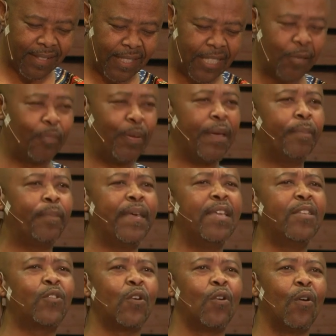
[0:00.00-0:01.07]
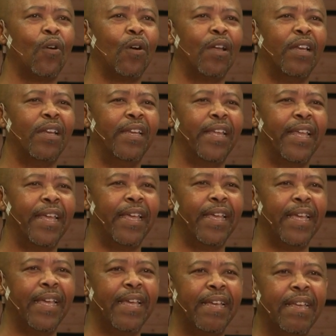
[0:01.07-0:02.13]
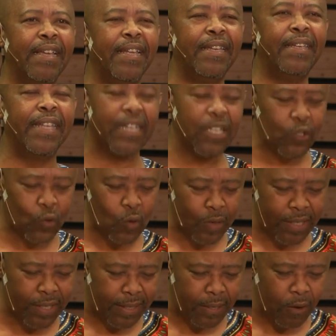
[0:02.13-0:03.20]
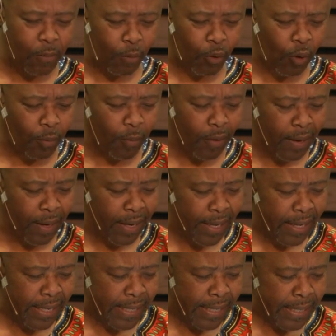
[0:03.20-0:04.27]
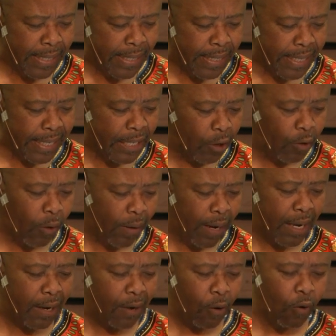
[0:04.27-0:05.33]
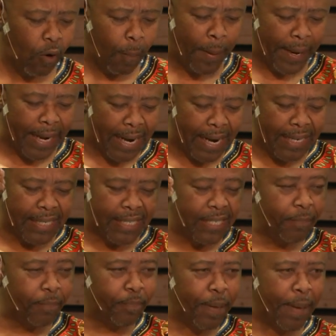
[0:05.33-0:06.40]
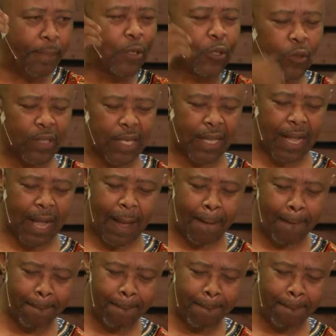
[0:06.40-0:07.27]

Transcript: The purpose le the resources mhlomong re di hlokang ho kopanela le di purpose tse tlang.